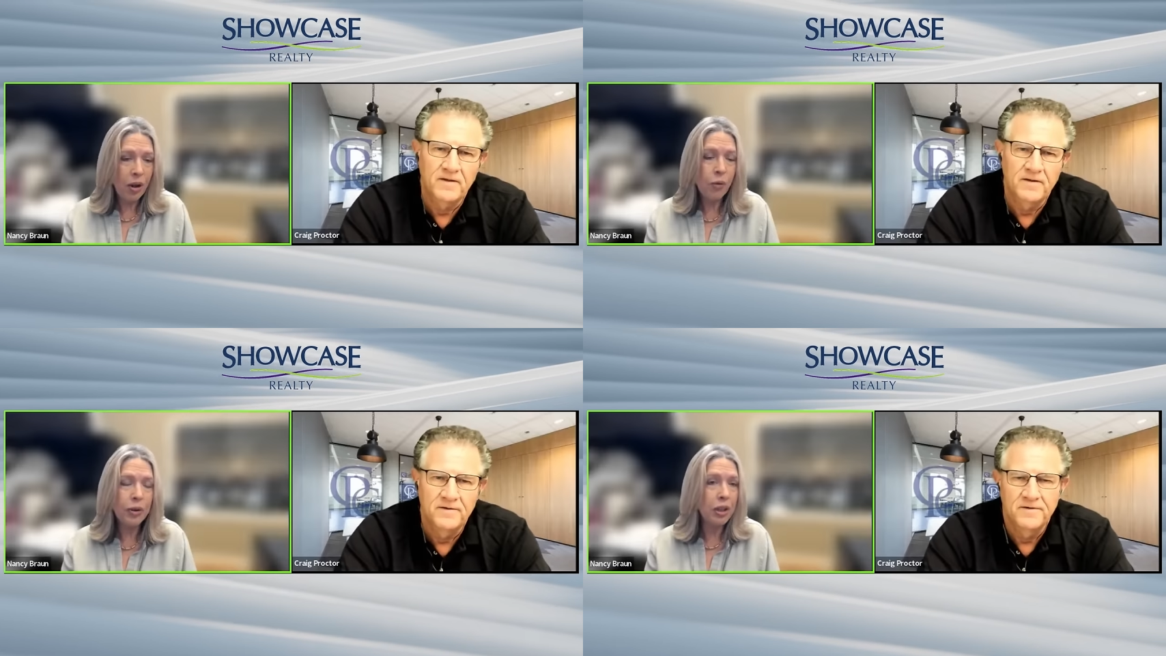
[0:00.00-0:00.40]

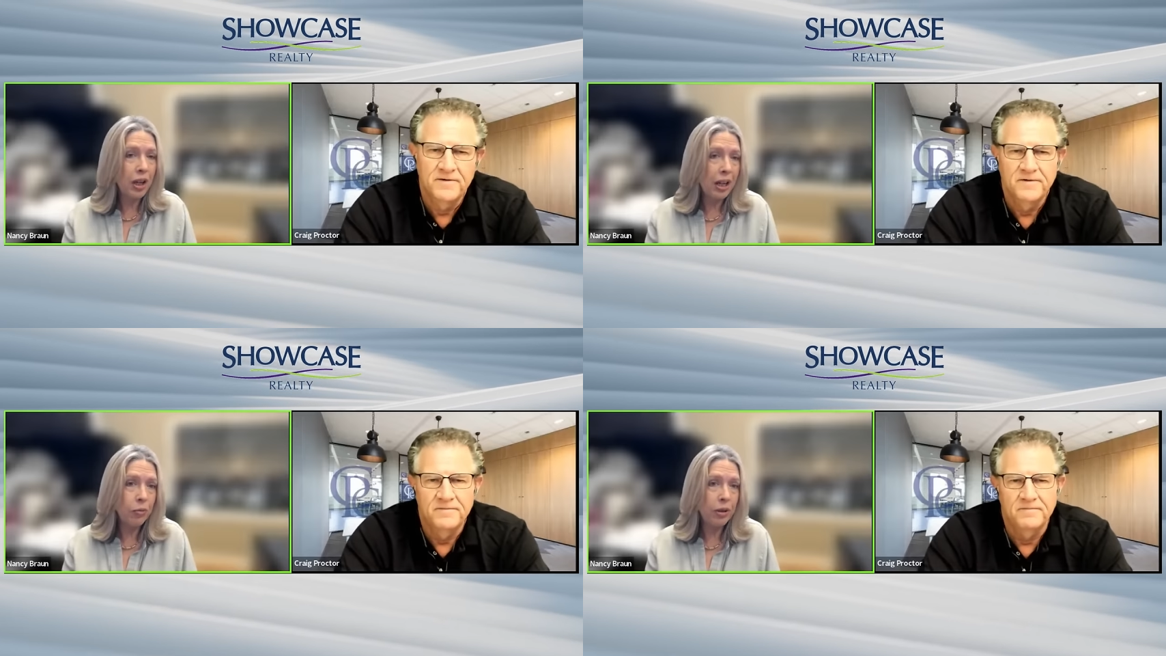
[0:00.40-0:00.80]
Speaker 1: over
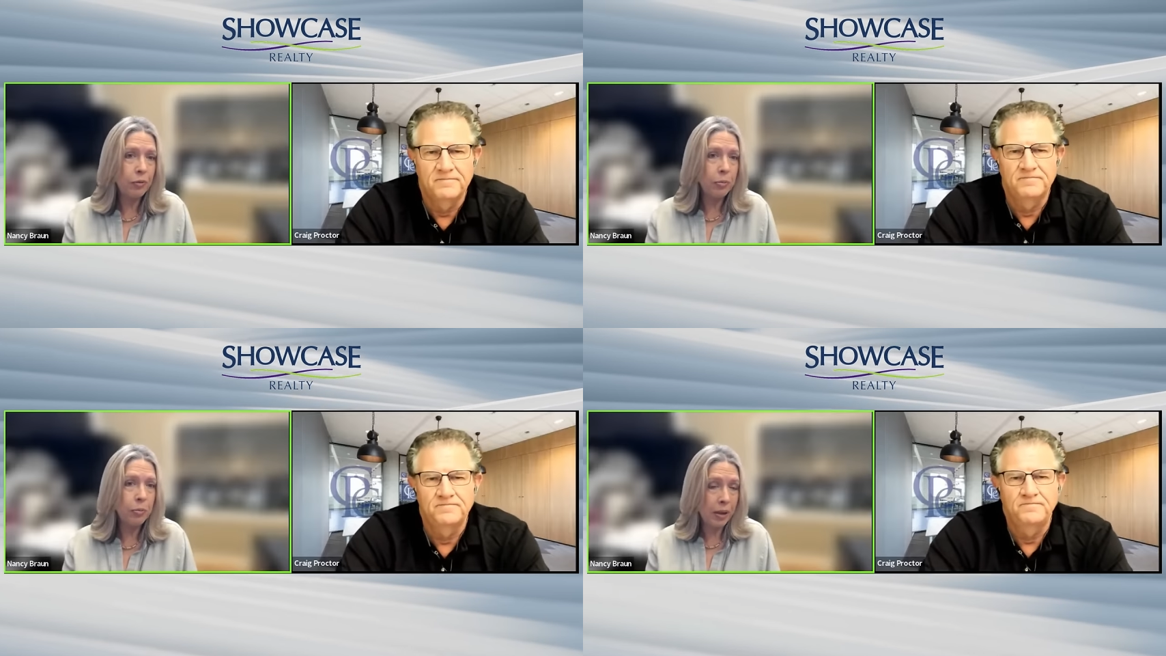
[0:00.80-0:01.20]
time,
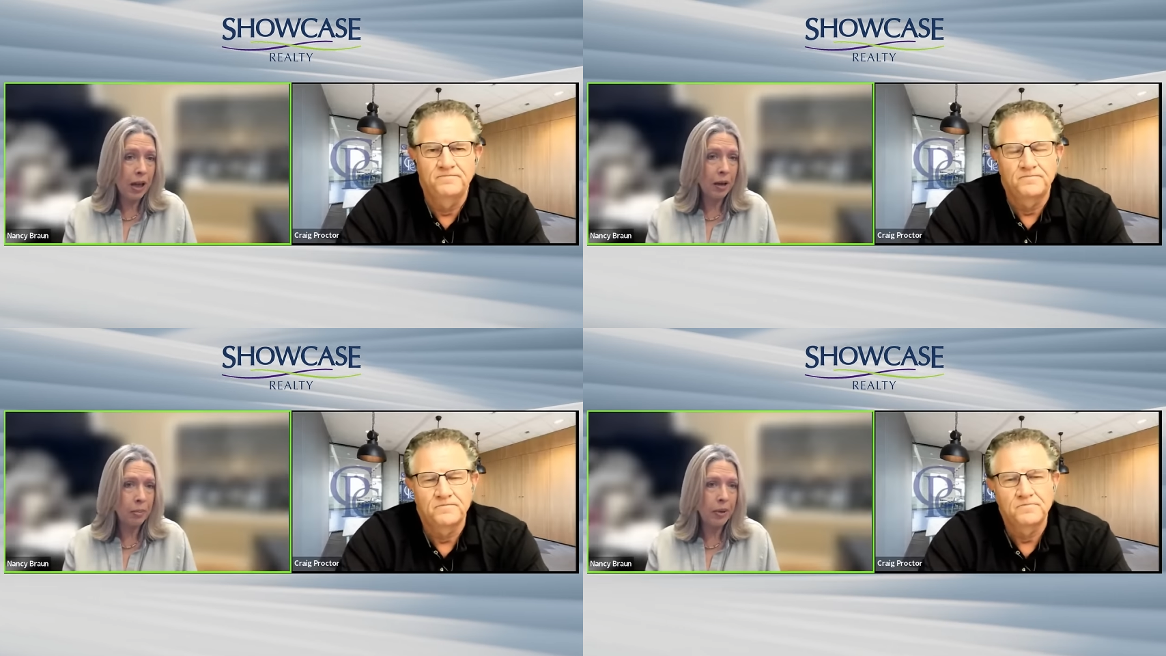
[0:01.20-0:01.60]
we've
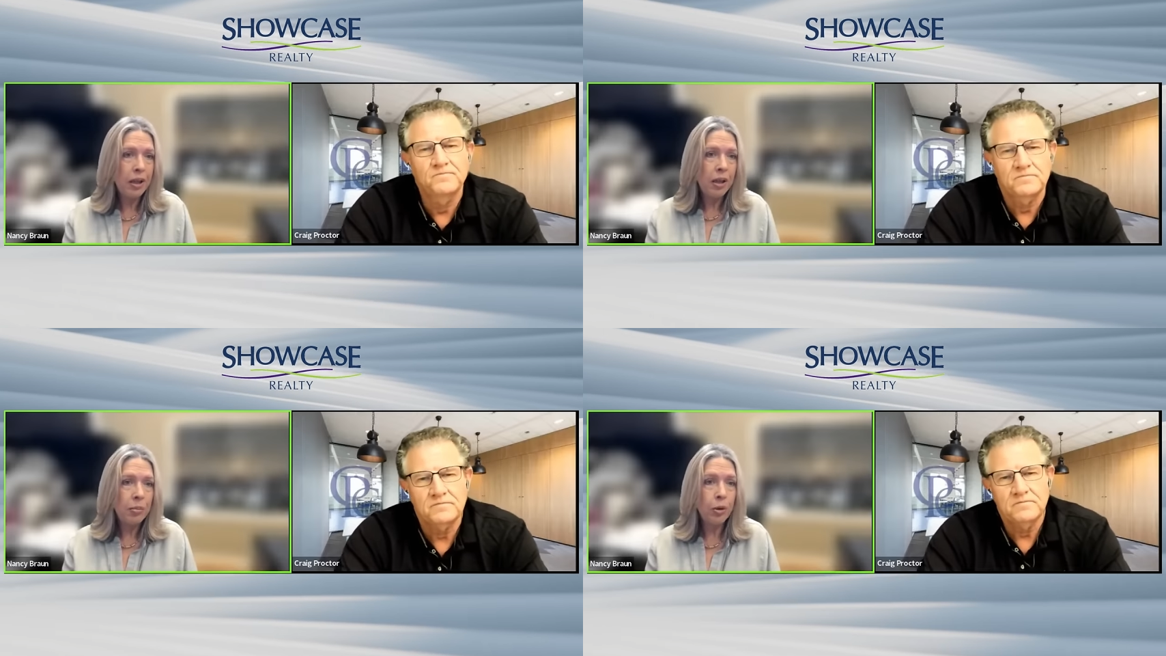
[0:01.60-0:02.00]
become
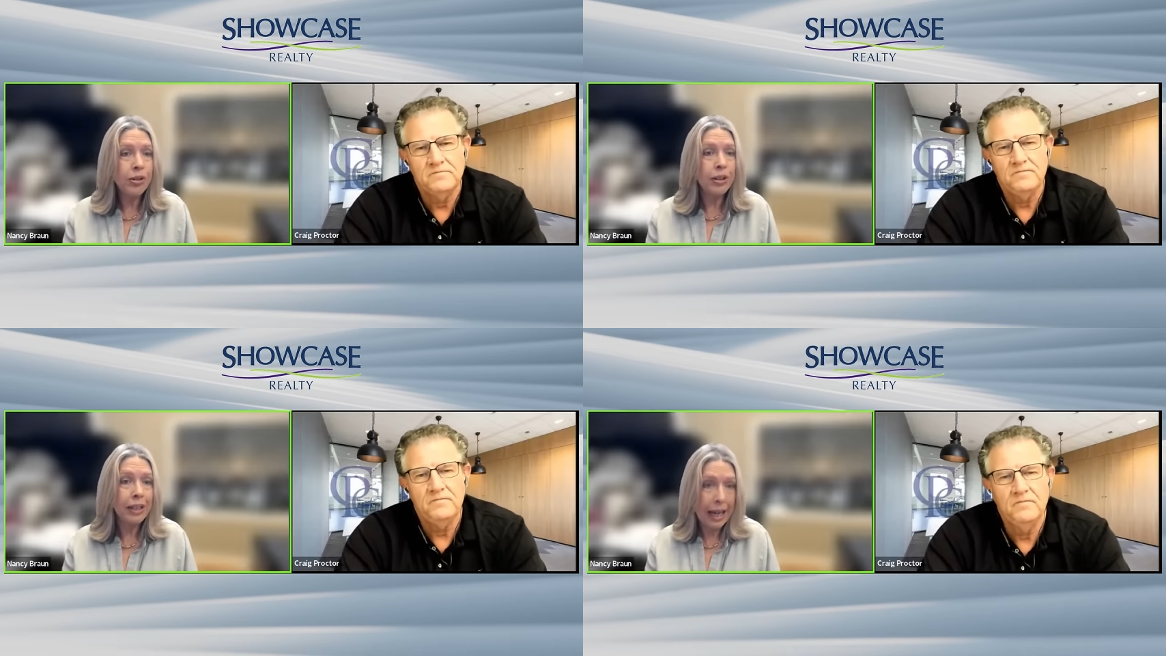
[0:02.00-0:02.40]
more
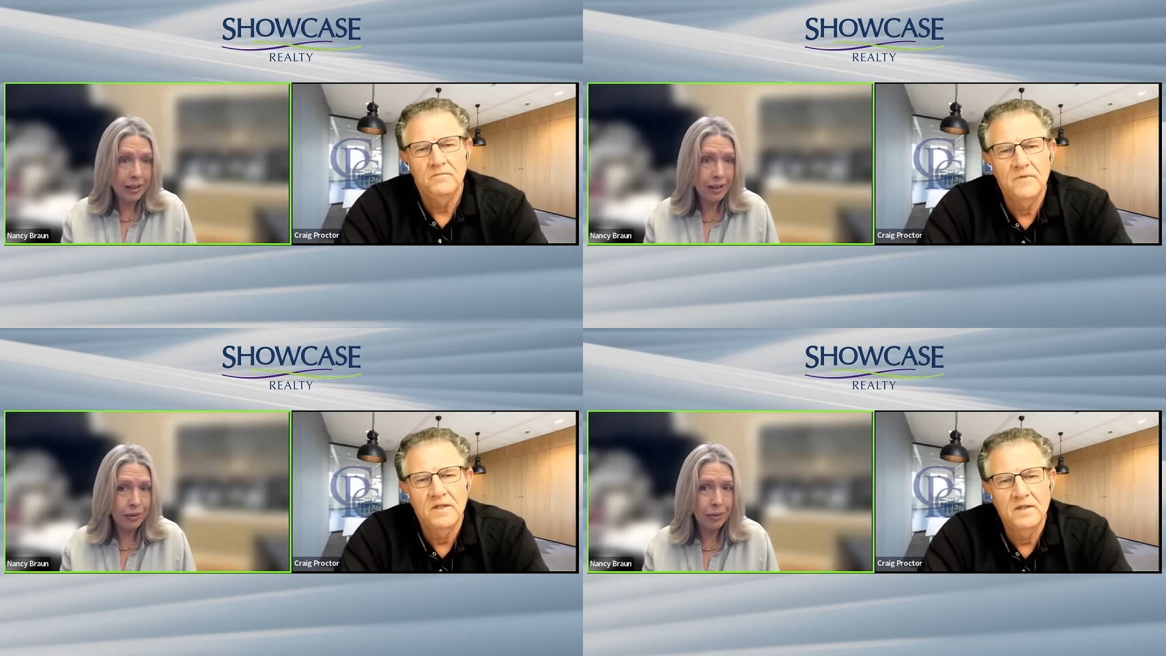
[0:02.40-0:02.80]

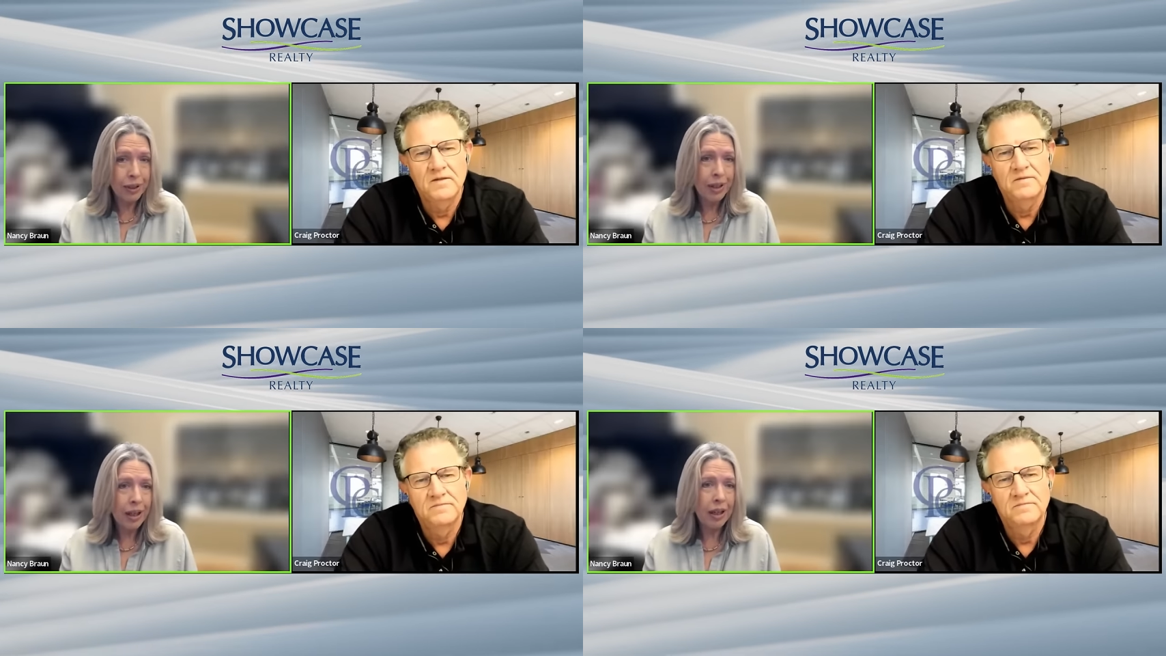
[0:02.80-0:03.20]
selective
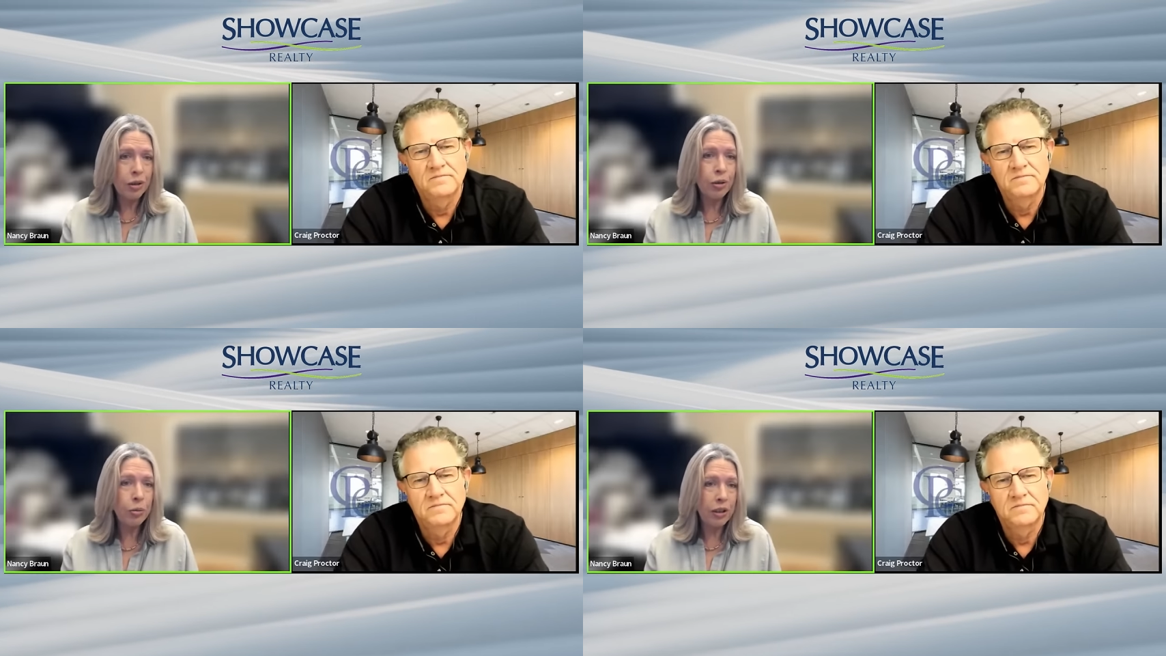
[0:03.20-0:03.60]

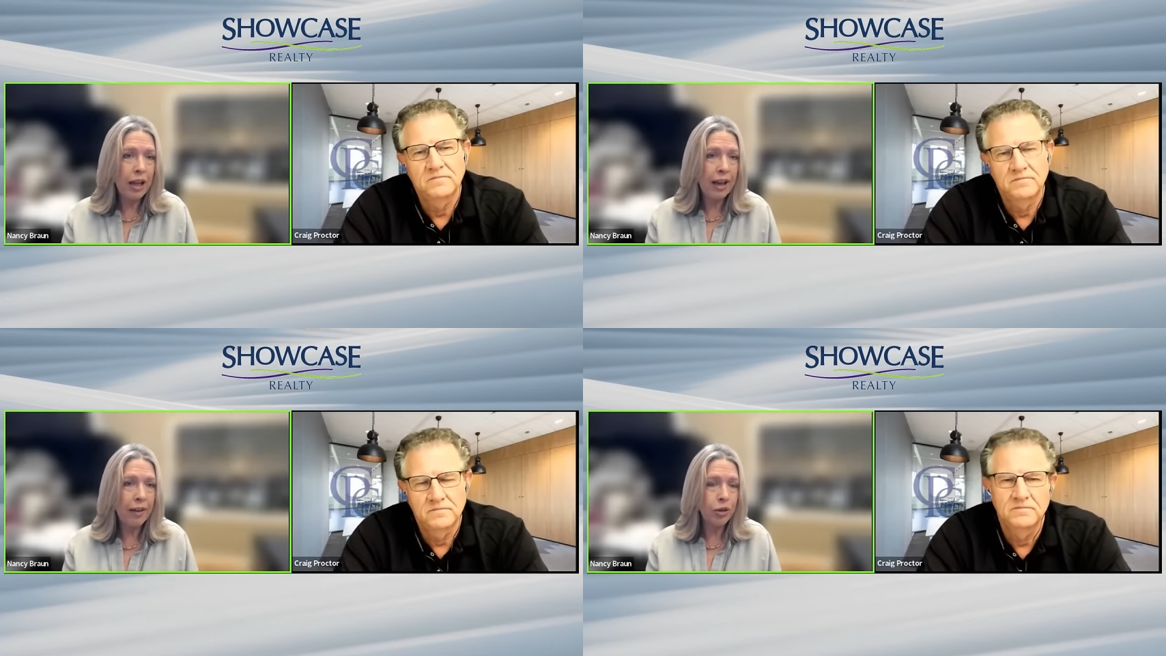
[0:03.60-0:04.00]
on who
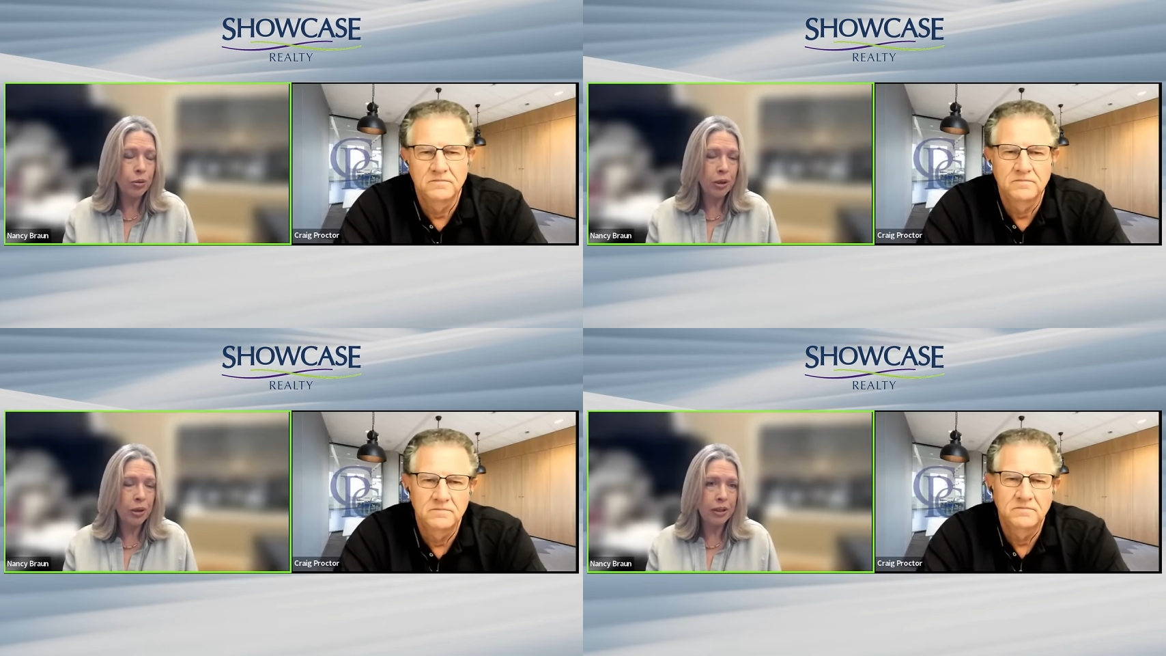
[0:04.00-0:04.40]
we have
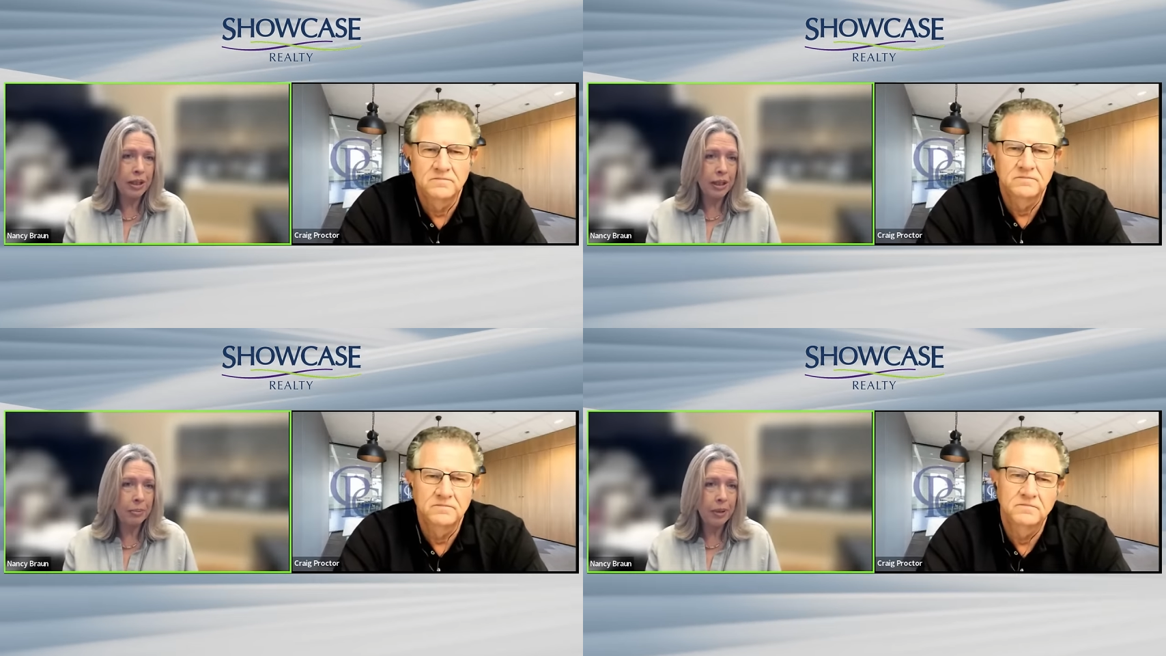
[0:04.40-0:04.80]
joined the
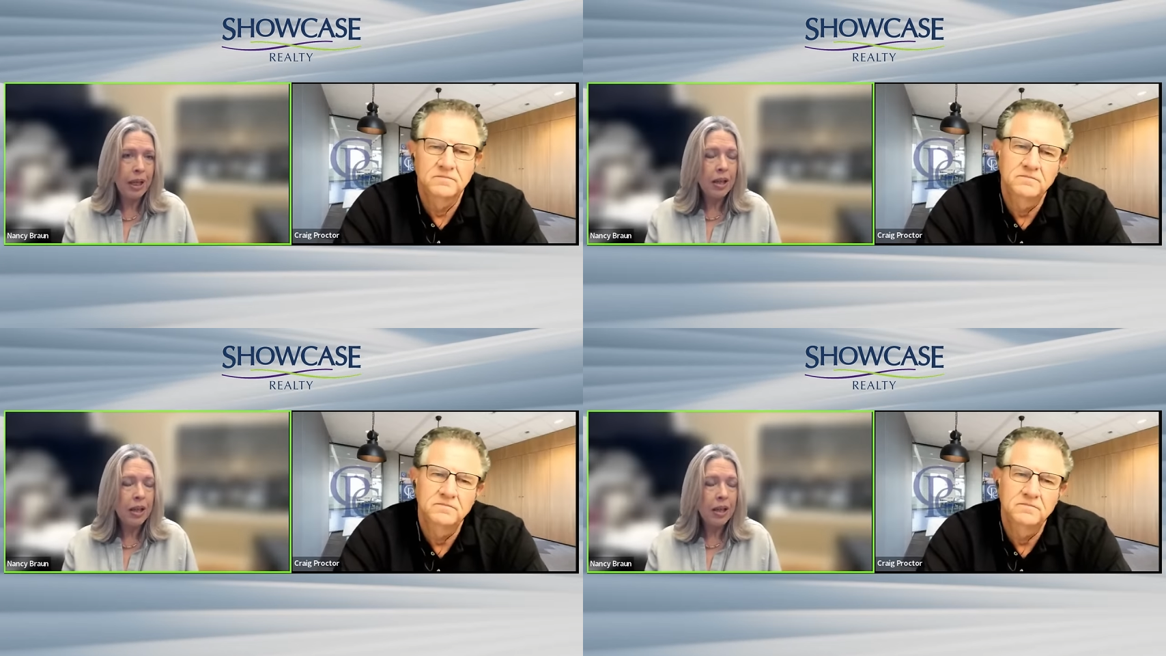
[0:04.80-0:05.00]
team.